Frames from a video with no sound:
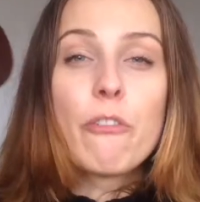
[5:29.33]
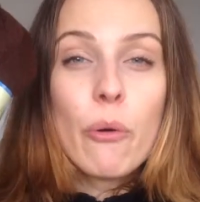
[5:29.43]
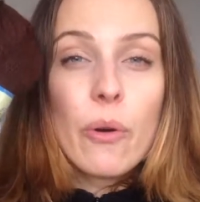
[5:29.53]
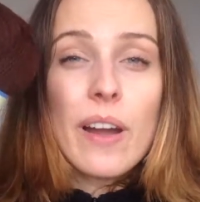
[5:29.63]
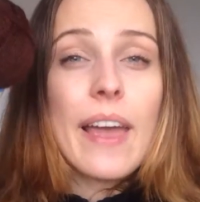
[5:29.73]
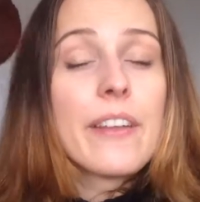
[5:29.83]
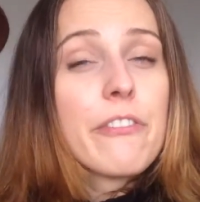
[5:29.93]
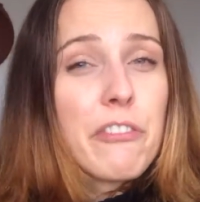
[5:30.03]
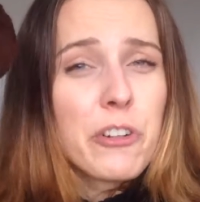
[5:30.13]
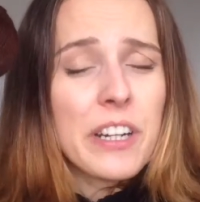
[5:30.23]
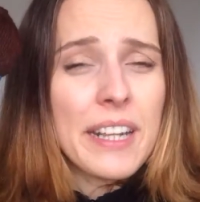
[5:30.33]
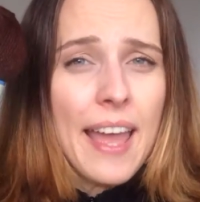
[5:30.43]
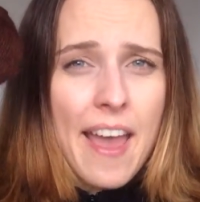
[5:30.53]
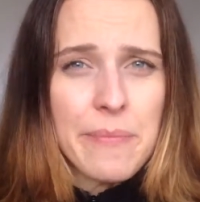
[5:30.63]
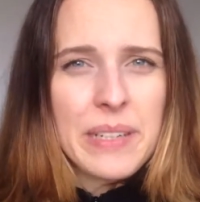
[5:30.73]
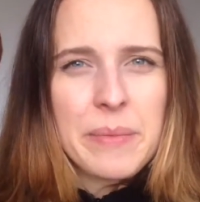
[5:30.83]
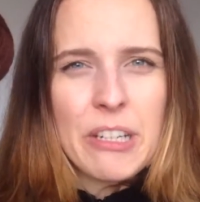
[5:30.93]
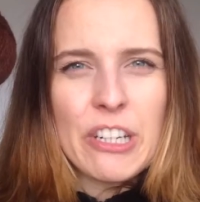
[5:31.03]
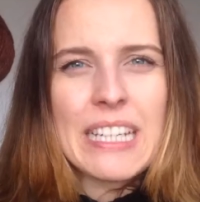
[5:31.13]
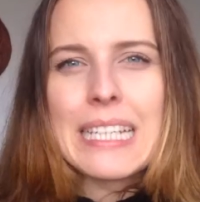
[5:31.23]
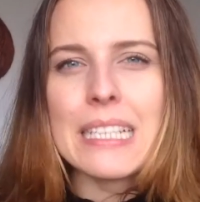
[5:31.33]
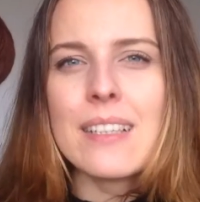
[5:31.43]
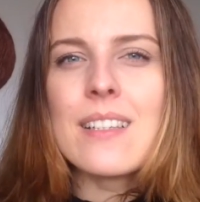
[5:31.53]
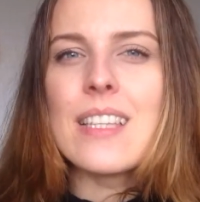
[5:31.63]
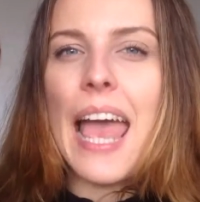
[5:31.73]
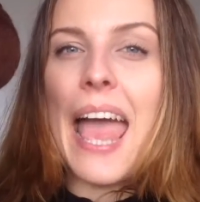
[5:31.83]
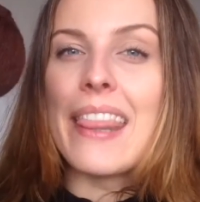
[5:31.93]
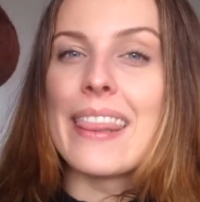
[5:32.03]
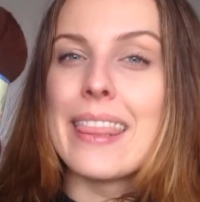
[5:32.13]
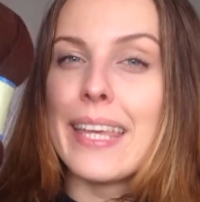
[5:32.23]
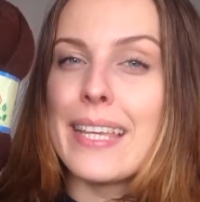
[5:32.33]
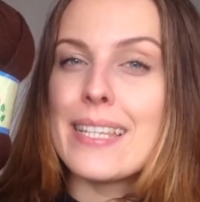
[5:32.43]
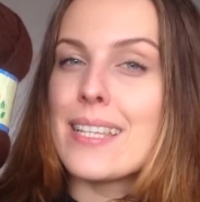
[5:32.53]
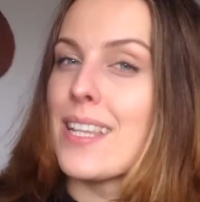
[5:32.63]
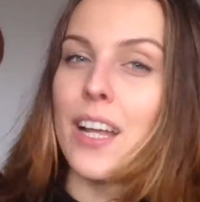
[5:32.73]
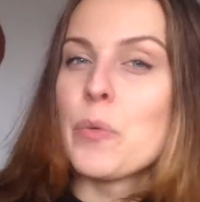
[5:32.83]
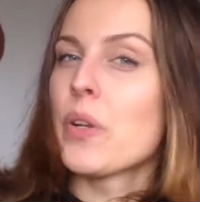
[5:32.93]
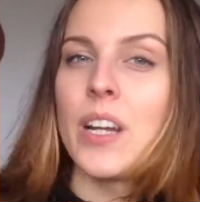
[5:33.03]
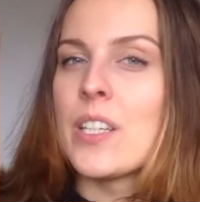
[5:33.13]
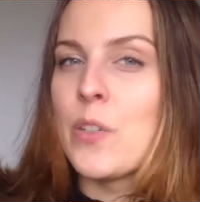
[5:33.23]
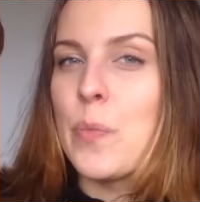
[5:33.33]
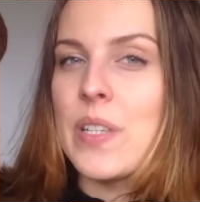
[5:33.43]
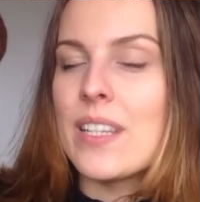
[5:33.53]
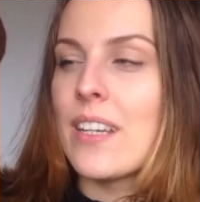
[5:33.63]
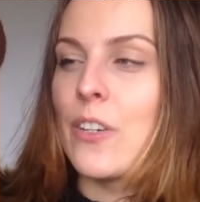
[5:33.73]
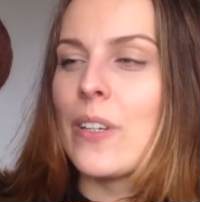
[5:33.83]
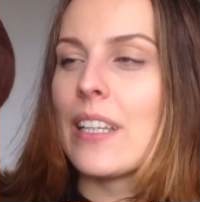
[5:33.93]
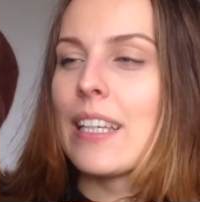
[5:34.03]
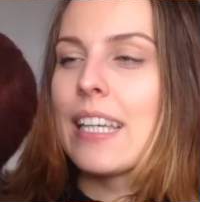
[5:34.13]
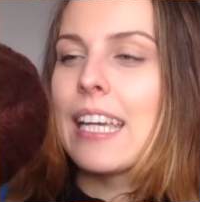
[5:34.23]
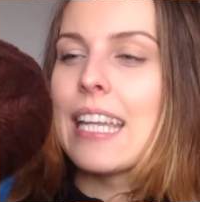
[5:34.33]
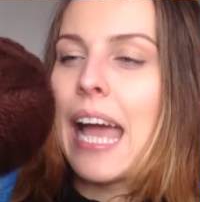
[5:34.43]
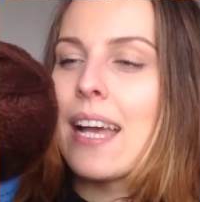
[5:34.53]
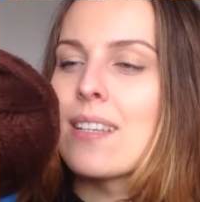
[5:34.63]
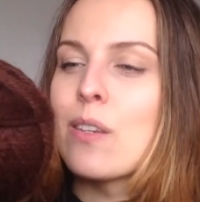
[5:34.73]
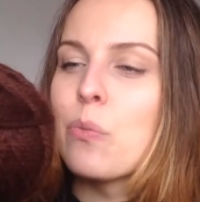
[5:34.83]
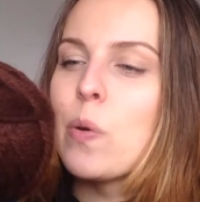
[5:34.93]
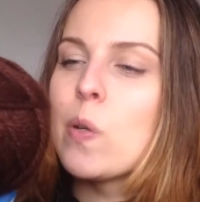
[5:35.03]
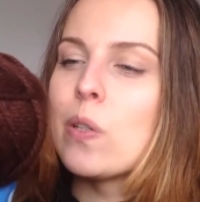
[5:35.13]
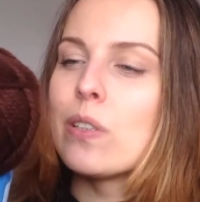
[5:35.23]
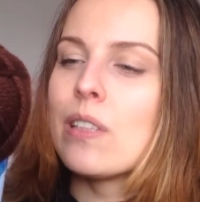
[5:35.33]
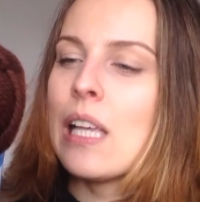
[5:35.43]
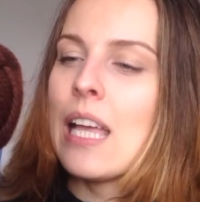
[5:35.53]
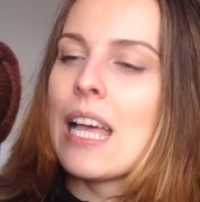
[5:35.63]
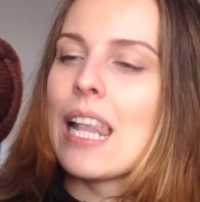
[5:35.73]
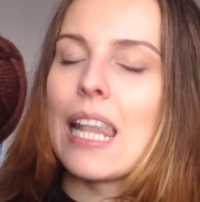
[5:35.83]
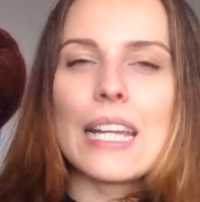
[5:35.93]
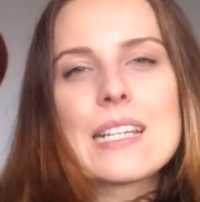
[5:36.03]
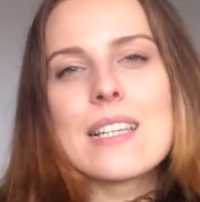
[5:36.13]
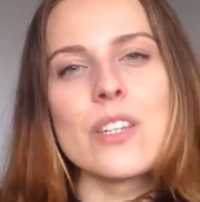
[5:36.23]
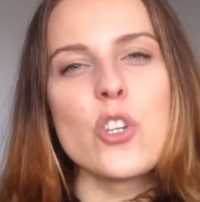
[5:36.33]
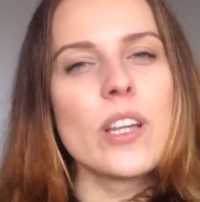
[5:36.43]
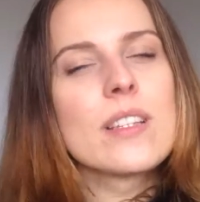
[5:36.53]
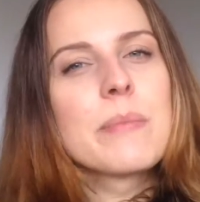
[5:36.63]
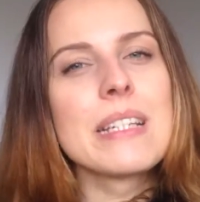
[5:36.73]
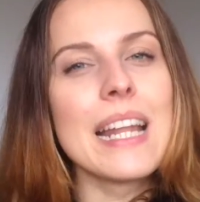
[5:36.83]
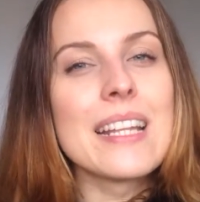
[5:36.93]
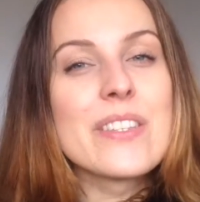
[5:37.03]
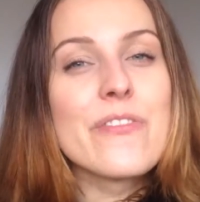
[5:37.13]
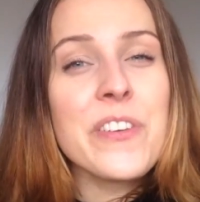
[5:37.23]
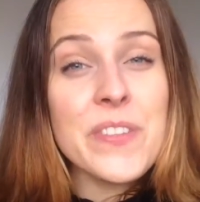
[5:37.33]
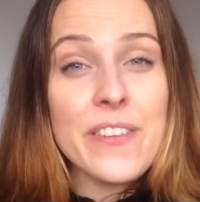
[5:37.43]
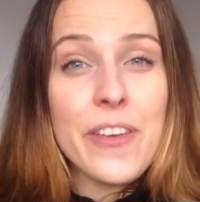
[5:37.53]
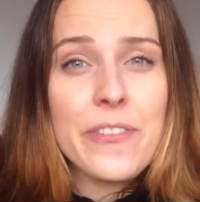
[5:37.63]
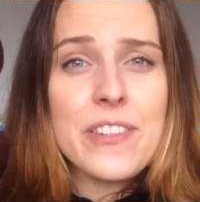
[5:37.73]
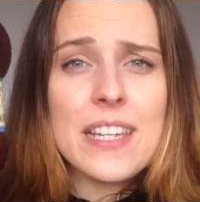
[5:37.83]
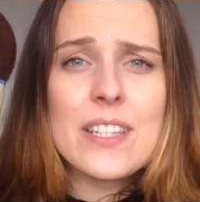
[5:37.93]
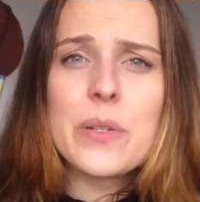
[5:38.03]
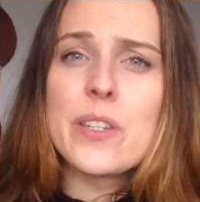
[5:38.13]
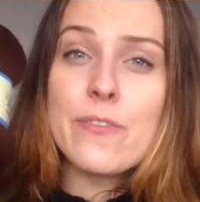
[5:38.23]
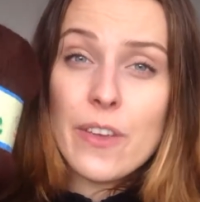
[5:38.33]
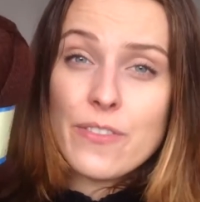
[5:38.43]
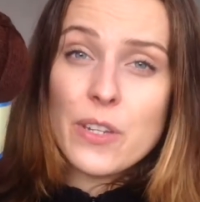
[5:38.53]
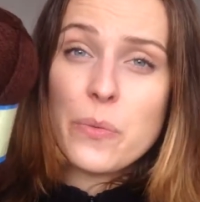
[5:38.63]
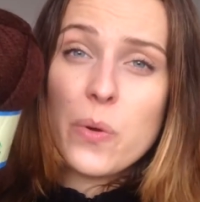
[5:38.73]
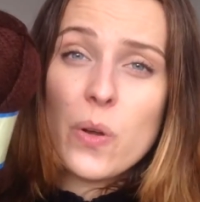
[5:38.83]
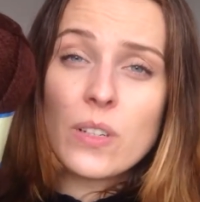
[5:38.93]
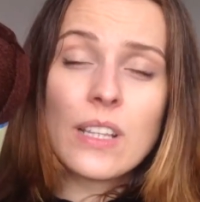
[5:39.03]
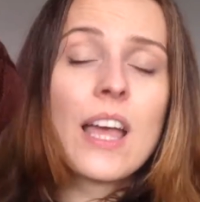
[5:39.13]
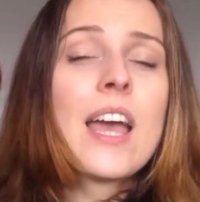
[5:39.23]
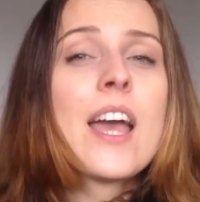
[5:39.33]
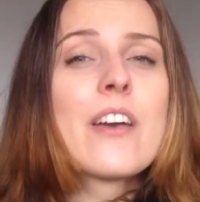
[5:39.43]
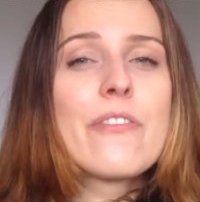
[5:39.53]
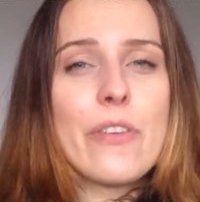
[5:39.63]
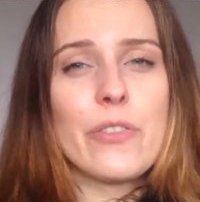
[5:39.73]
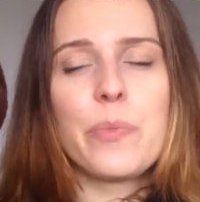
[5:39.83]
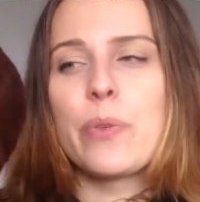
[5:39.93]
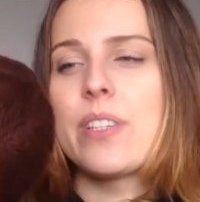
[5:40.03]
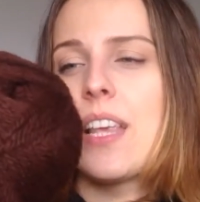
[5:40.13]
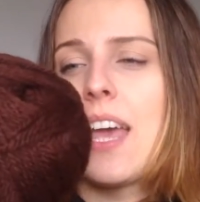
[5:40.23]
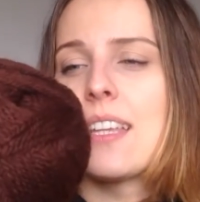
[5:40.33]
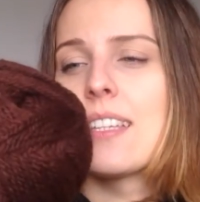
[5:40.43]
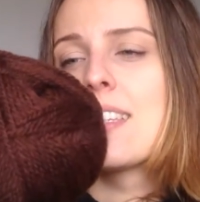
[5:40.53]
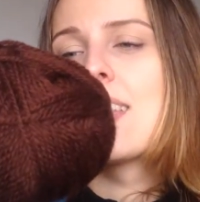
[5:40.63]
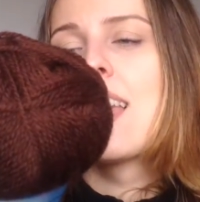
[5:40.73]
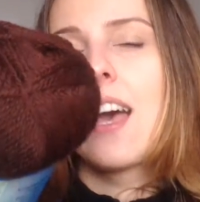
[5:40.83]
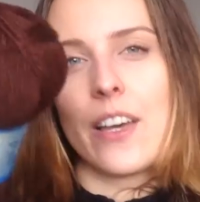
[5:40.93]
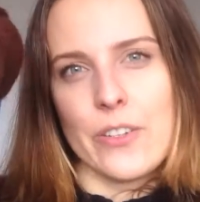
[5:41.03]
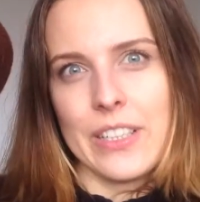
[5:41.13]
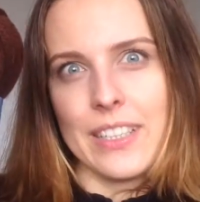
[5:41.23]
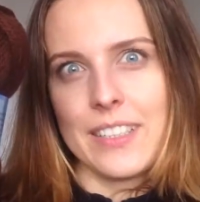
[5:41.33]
four and four and a half millimeter needles and this is not 100% acrylic it has a wool ladies and gentlemen and it's 50 50 so it's 50 wool 50% acrylic.